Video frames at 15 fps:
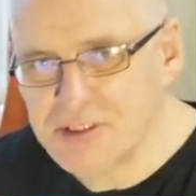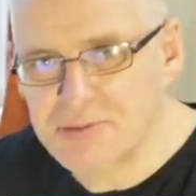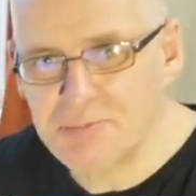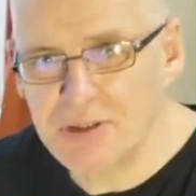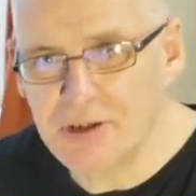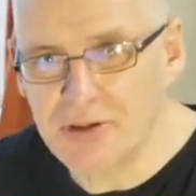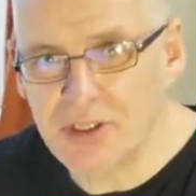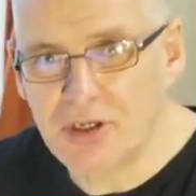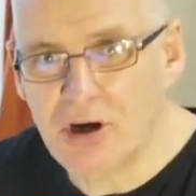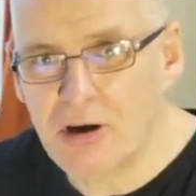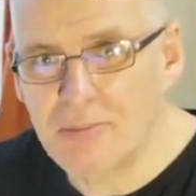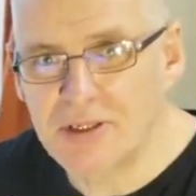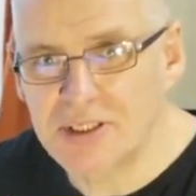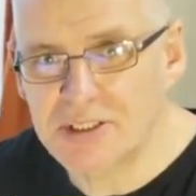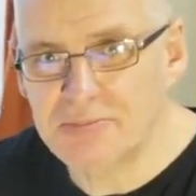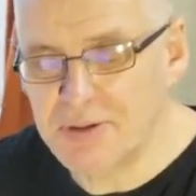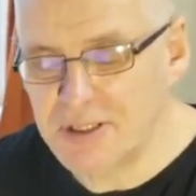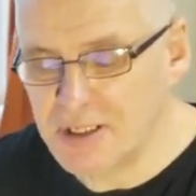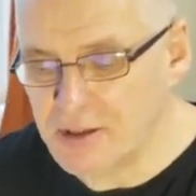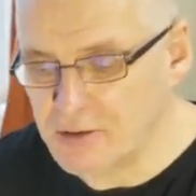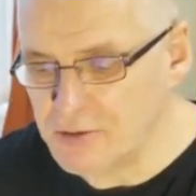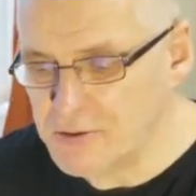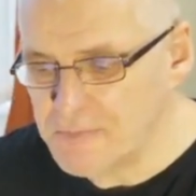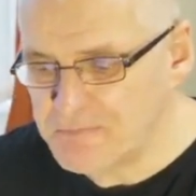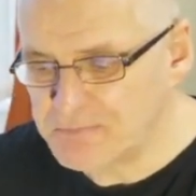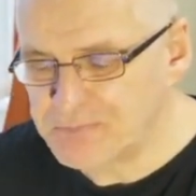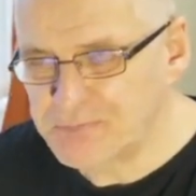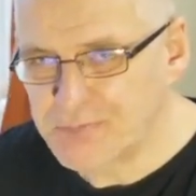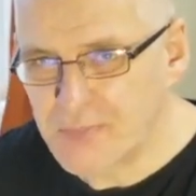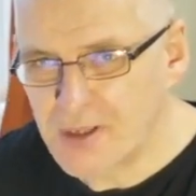below, the comments below,
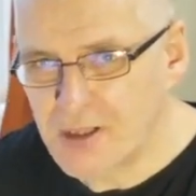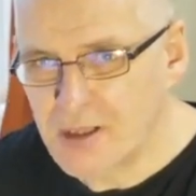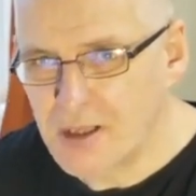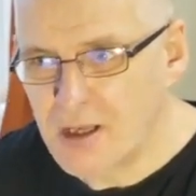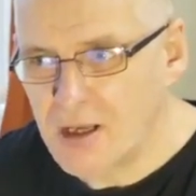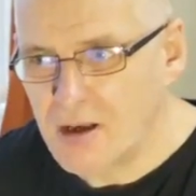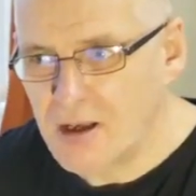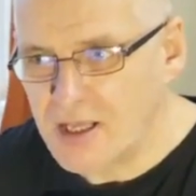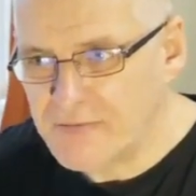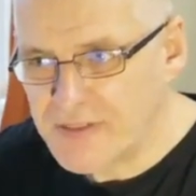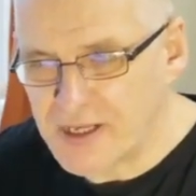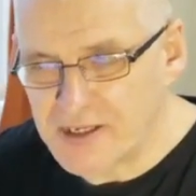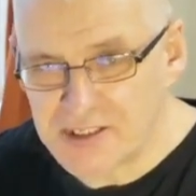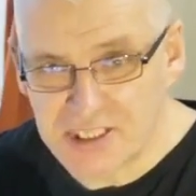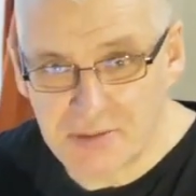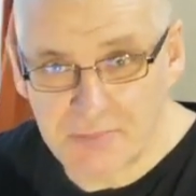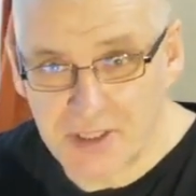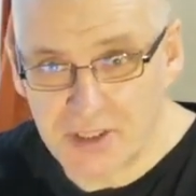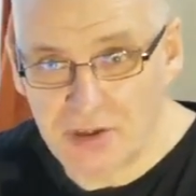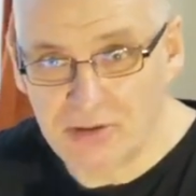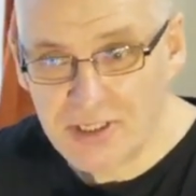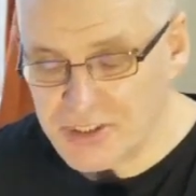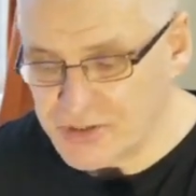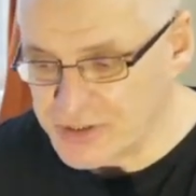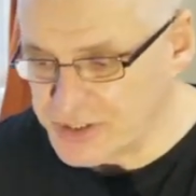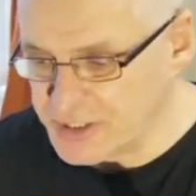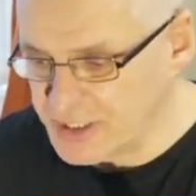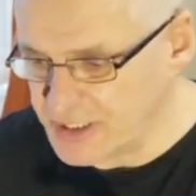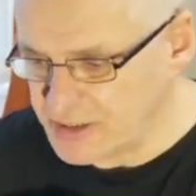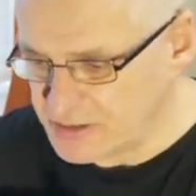if that's something you're
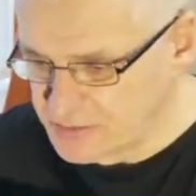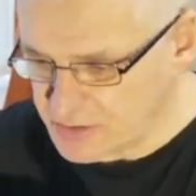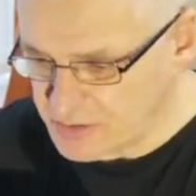interested in. You